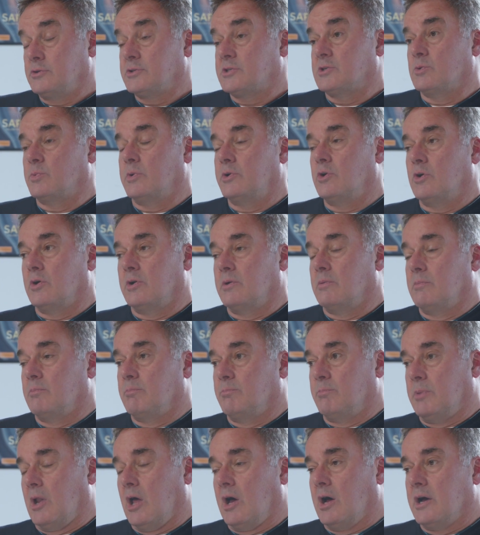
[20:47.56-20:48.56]
also, we're
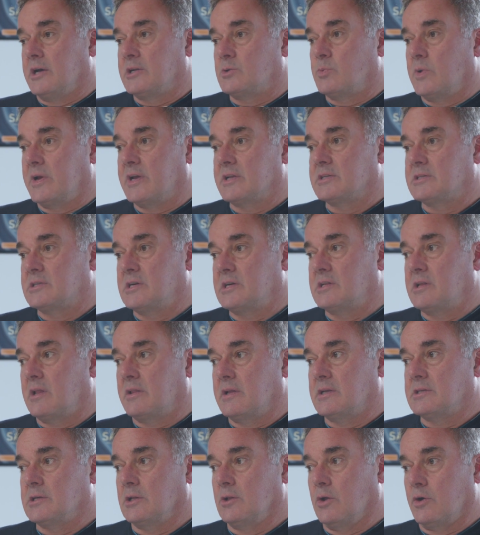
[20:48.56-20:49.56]
not blind. We can see that
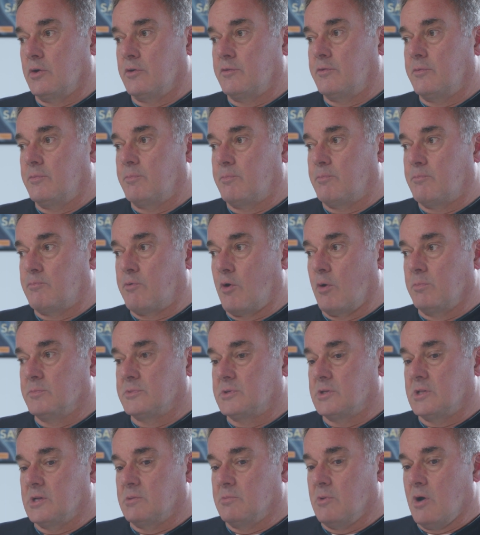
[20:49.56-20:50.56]
there's a lot of problems
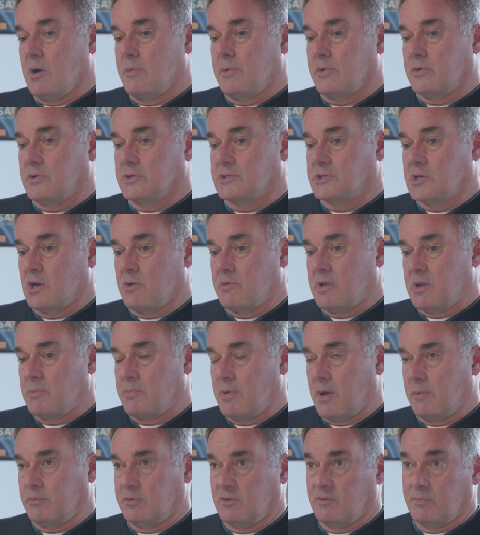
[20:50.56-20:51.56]
at the moment because so many
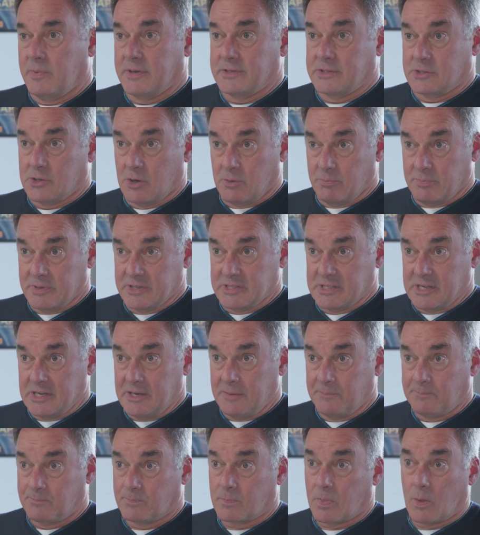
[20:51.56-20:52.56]
people have been so busy.
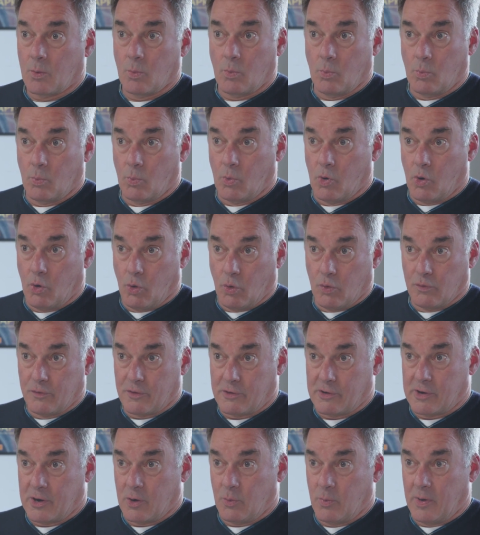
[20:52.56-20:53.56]
We're all
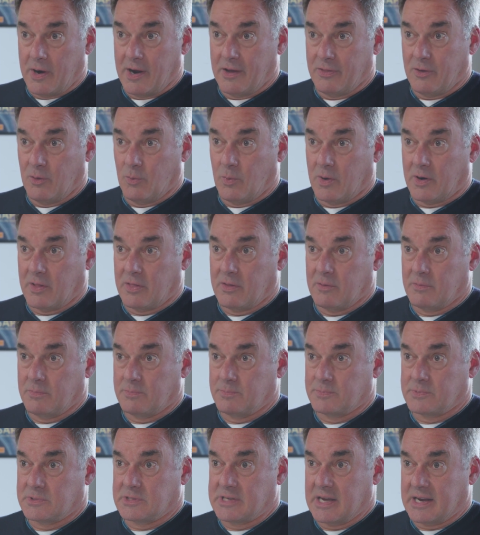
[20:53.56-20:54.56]
very aware that one of the
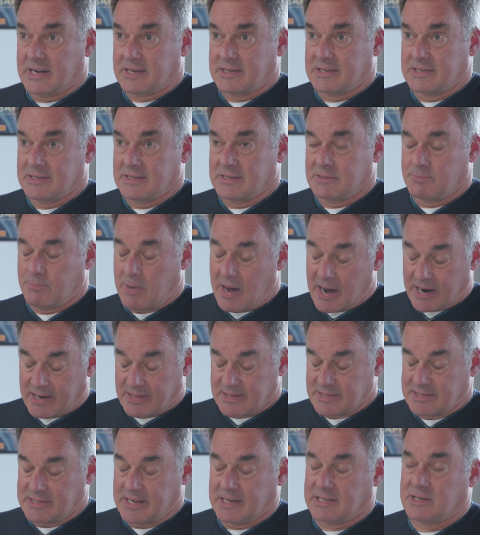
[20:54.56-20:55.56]
sectors, part of
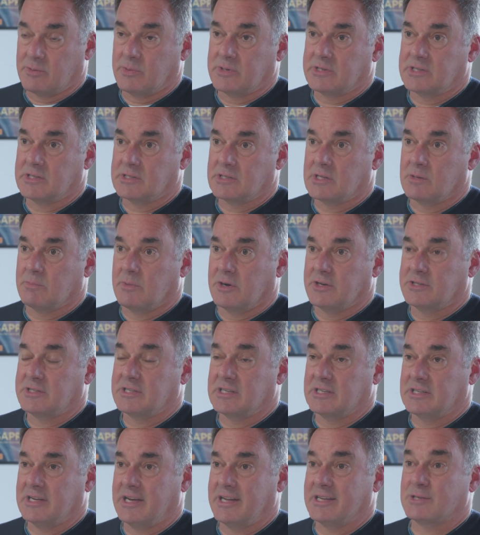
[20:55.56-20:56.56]
the sector which is the most
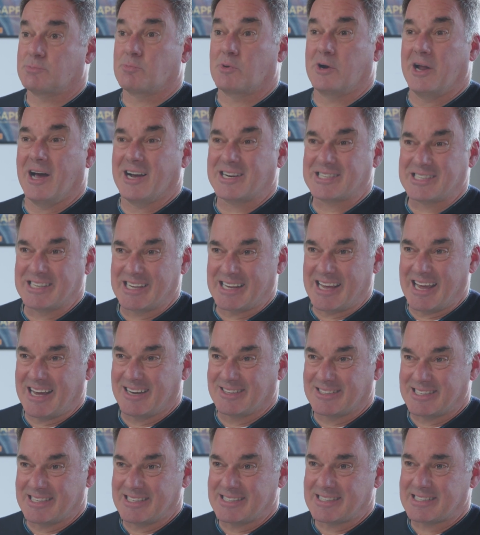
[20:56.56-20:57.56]
in need, is production
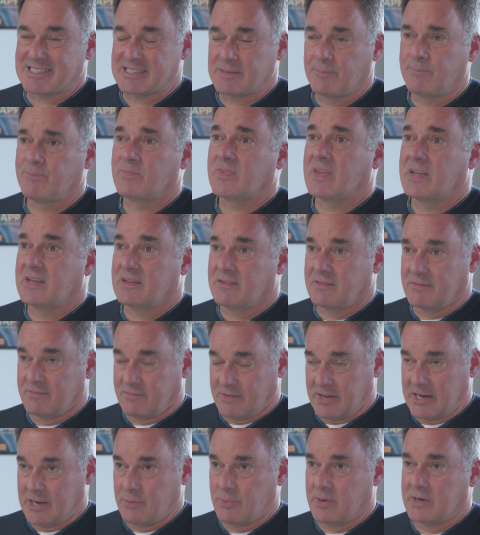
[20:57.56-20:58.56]
accountants.
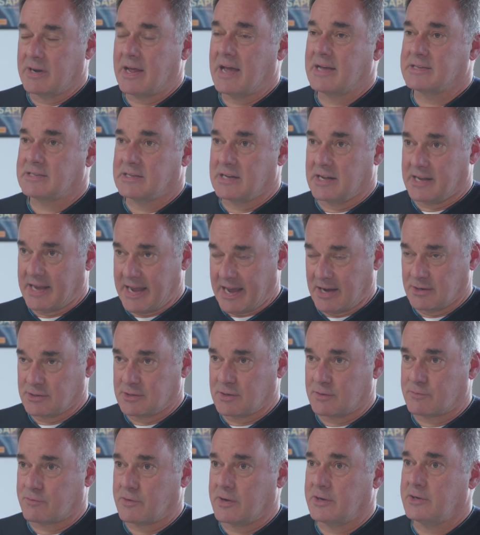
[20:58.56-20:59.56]
If anyone has an
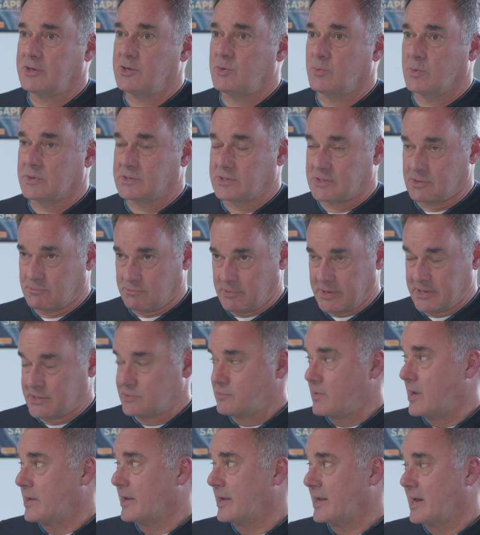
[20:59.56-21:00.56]
accountant friend who wants to
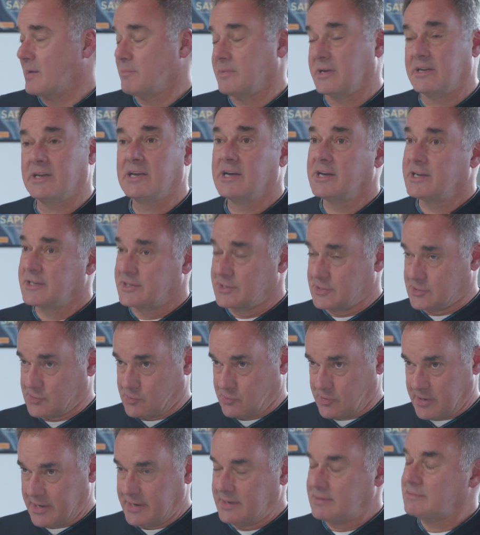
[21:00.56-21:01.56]
retrain and come in to
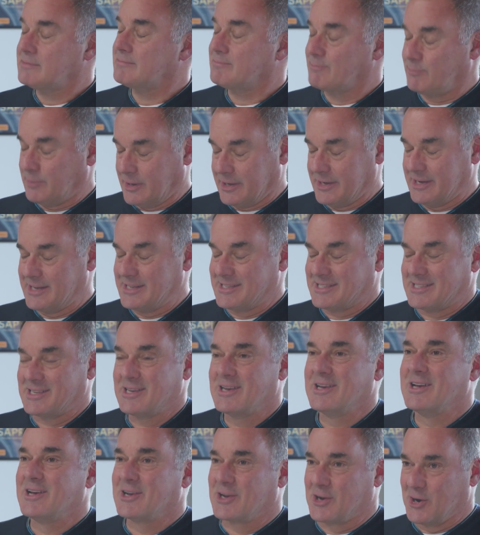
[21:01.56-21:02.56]
screen, please
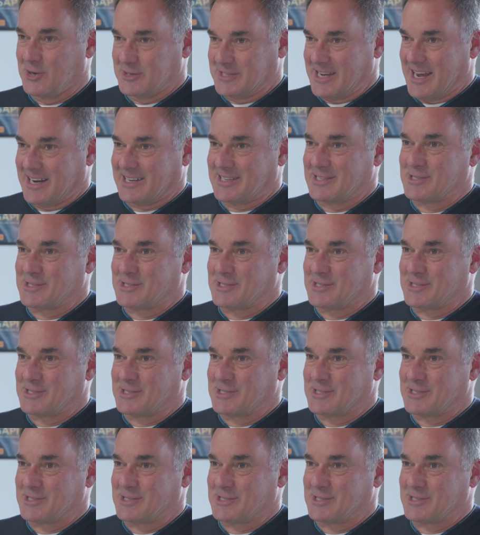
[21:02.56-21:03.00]
contact